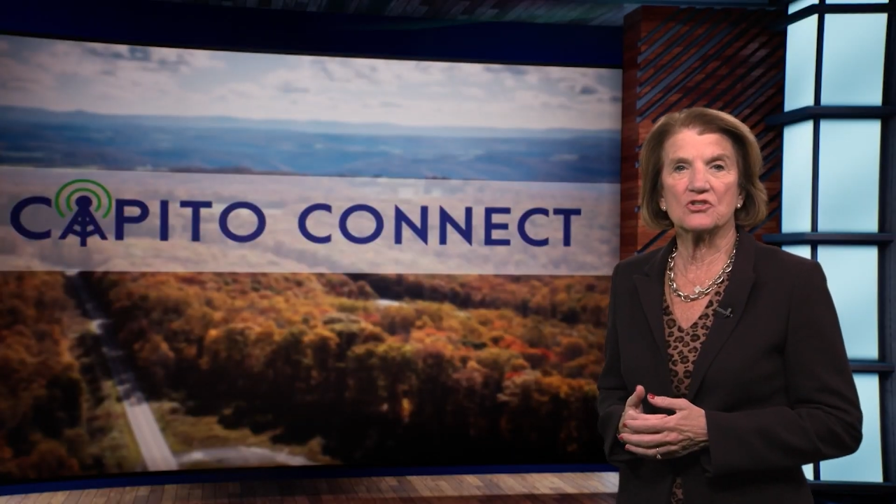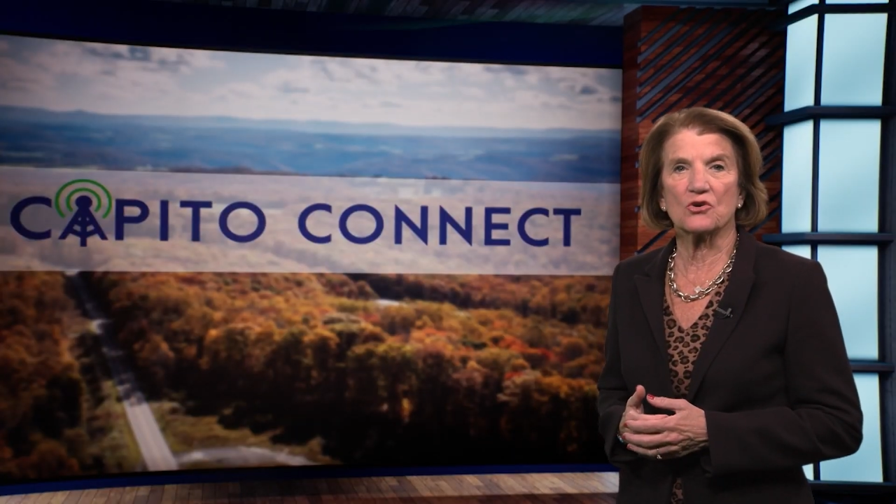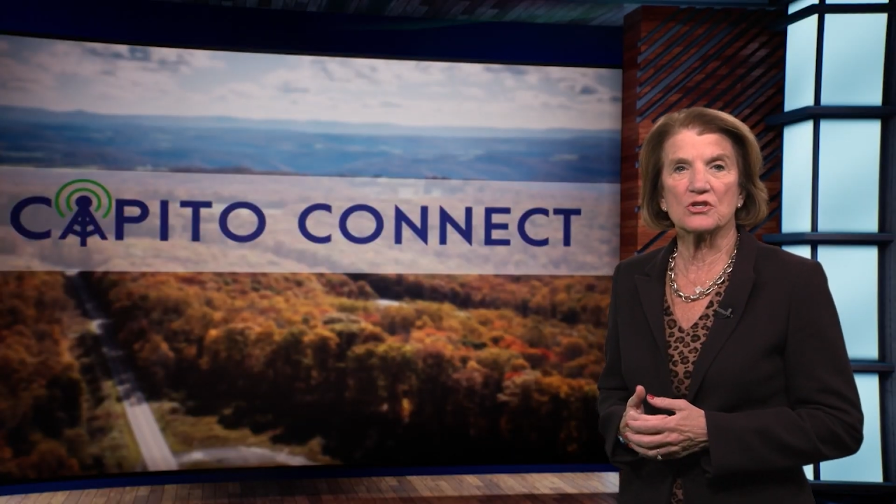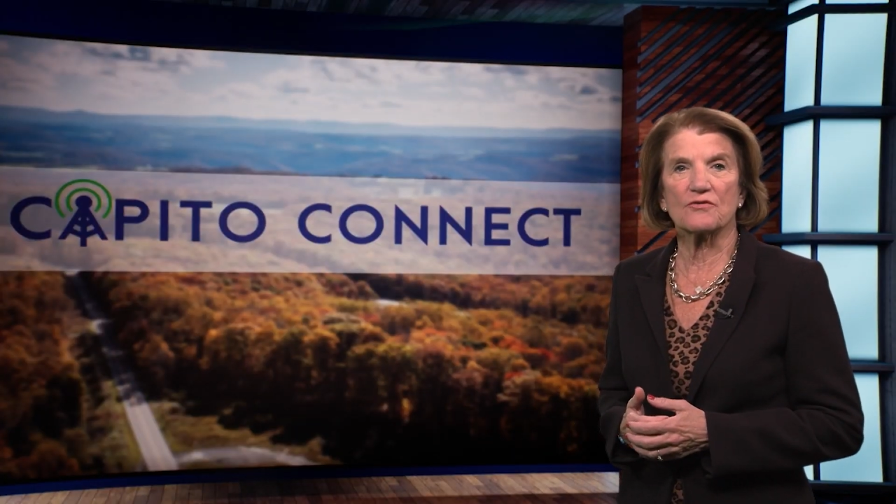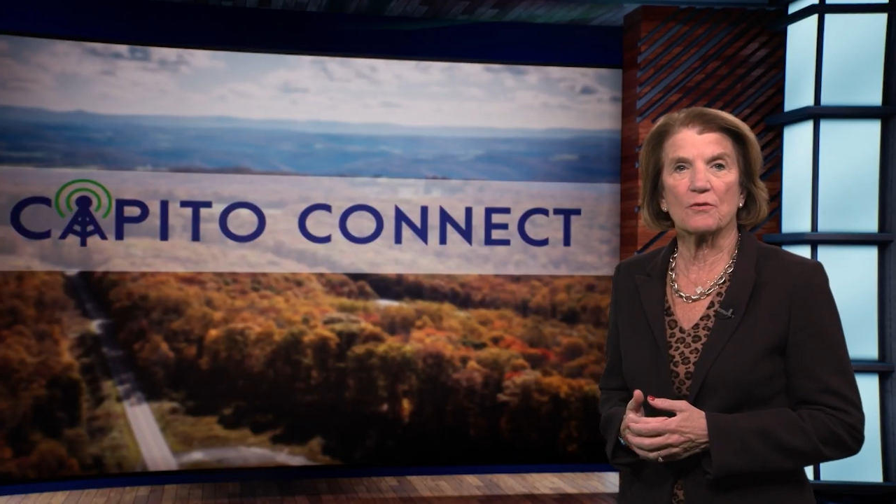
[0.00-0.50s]

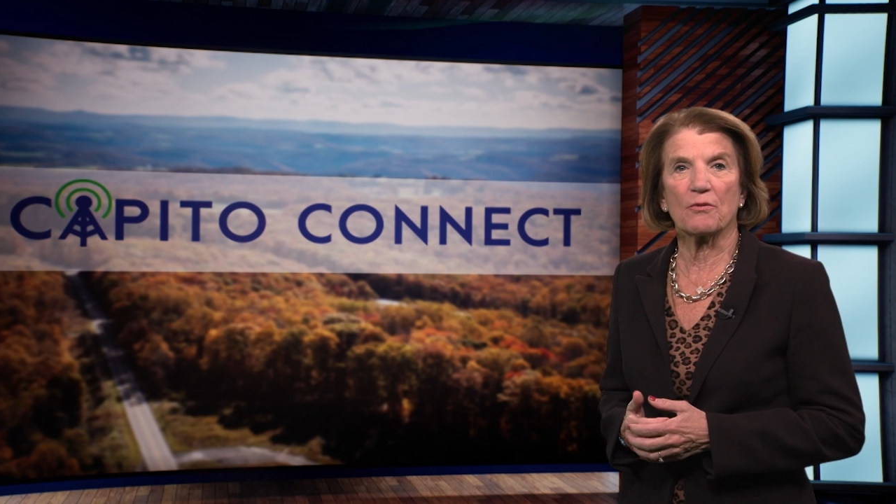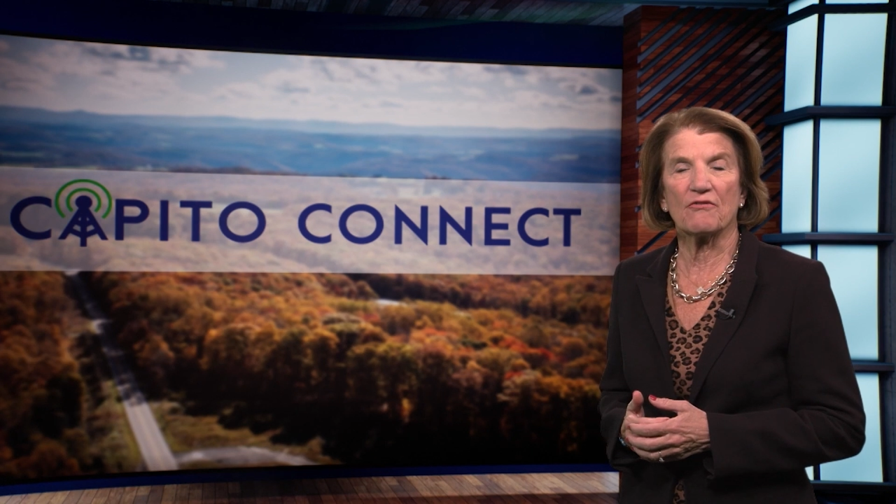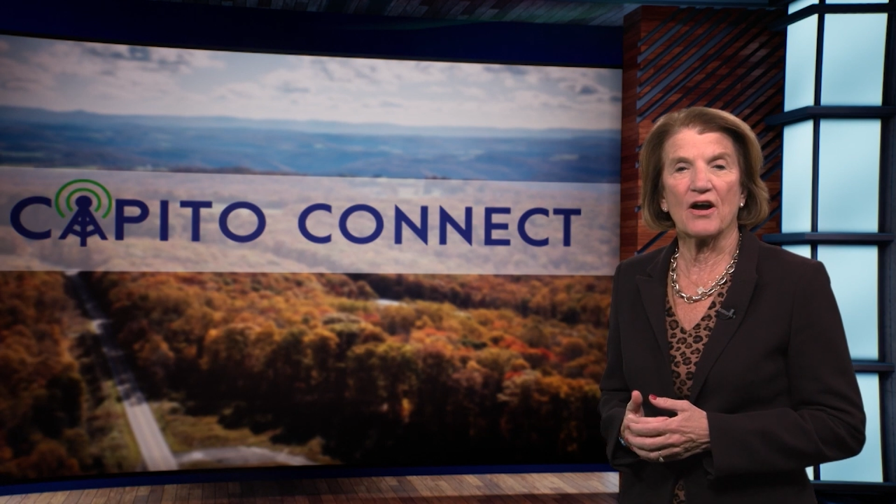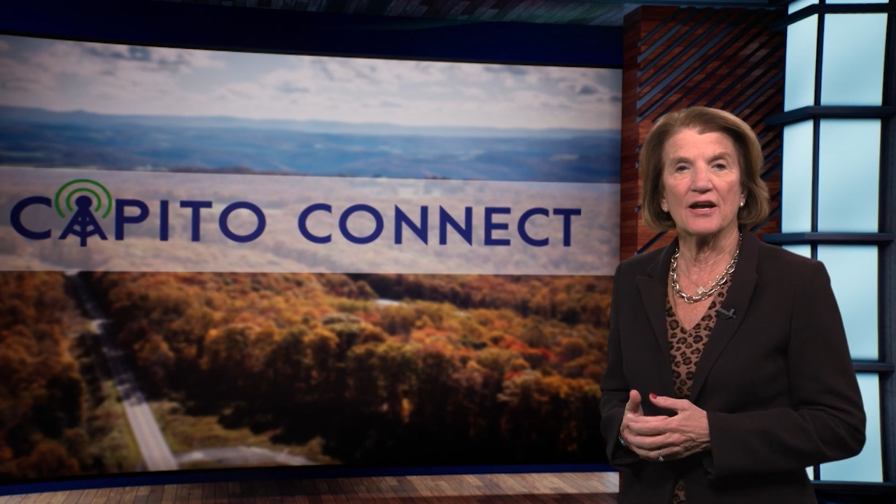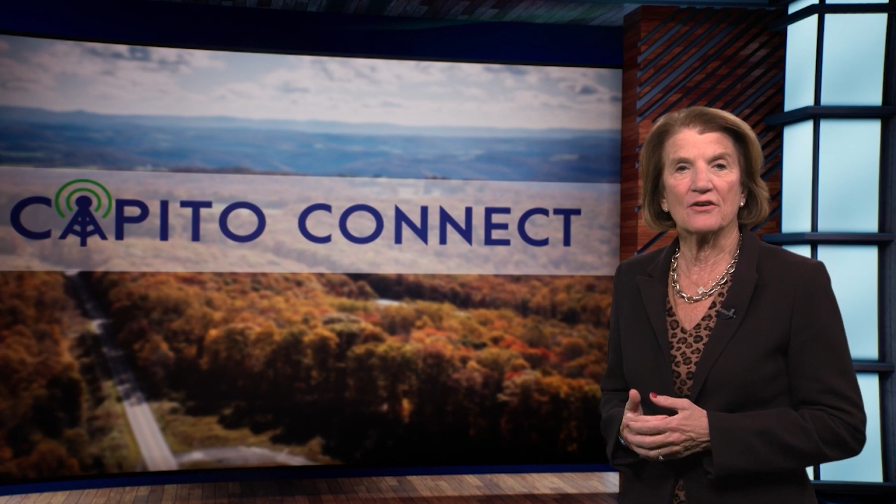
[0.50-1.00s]
search for
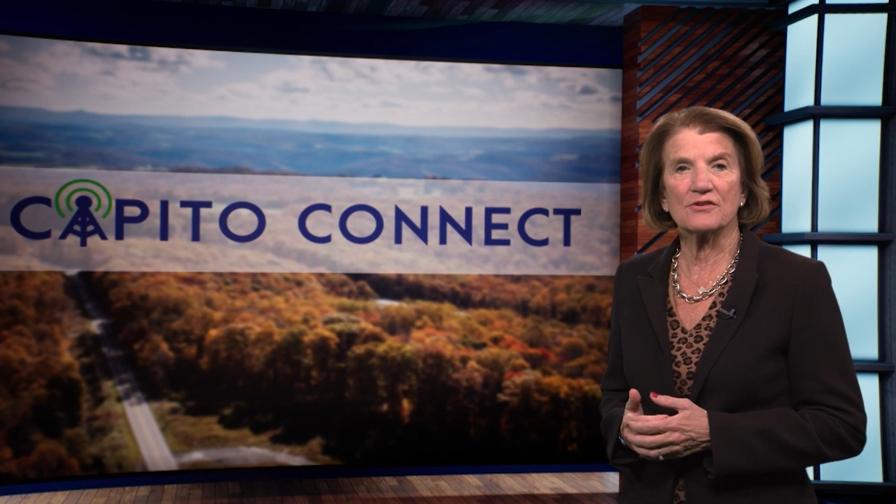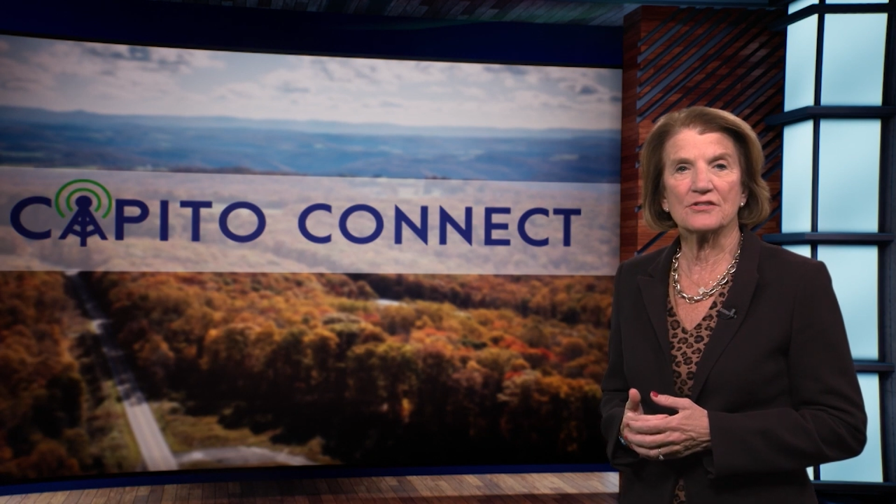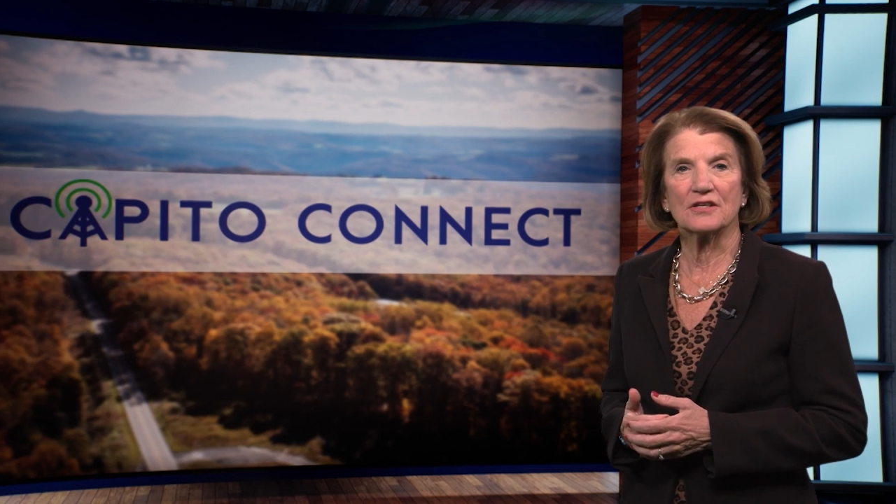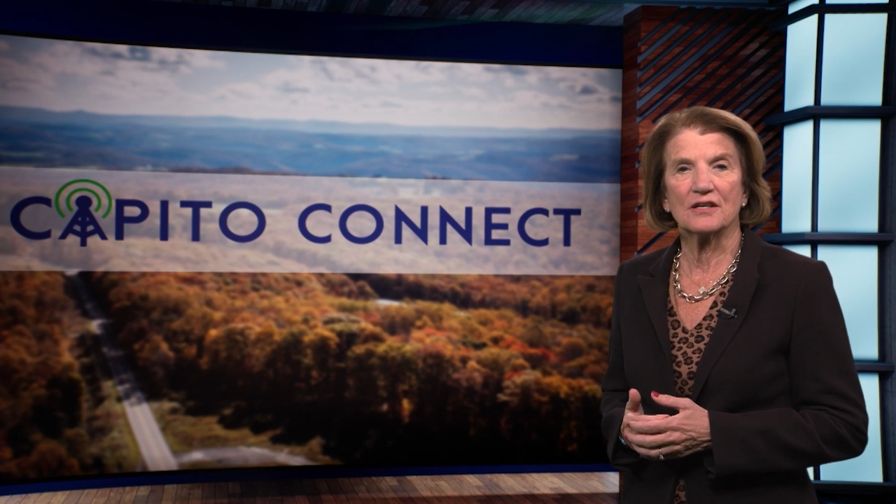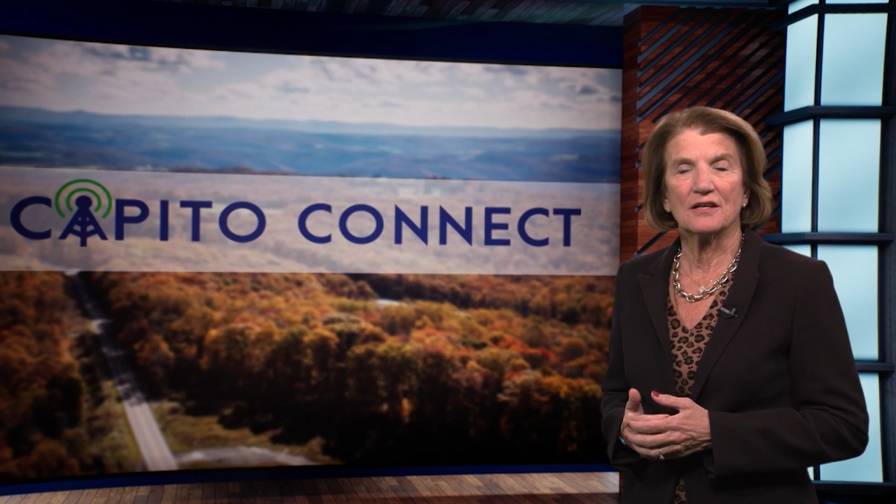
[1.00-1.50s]
providers,